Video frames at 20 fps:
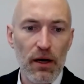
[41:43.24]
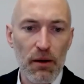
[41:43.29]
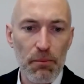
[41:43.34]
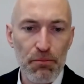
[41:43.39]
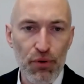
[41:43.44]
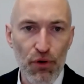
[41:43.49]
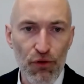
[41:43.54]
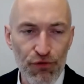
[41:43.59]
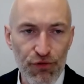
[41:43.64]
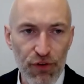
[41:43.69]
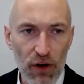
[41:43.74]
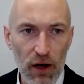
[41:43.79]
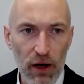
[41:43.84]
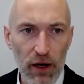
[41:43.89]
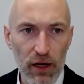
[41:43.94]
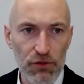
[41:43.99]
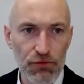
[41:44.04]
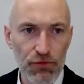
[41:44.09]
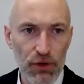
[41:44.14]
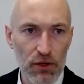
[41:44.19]

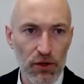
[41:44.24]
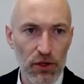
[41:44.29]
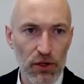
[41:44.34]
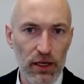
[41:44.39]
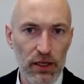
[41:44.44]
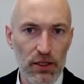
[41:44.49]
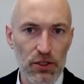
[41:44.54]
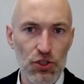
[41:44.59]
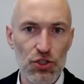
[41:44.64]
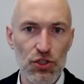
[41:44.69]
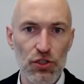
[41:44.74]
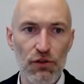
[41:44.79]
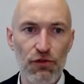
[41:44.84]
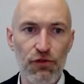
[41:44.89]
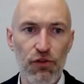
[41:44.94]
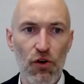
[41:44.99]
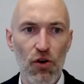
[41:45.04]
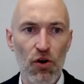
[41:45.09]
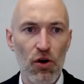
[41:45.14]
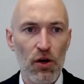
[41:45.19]
provide regulation
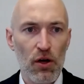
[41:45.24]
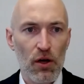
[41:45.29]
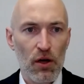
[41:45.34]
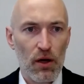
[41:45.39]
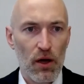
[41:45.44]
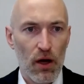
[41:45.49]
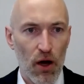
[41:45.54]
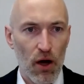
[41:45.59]
for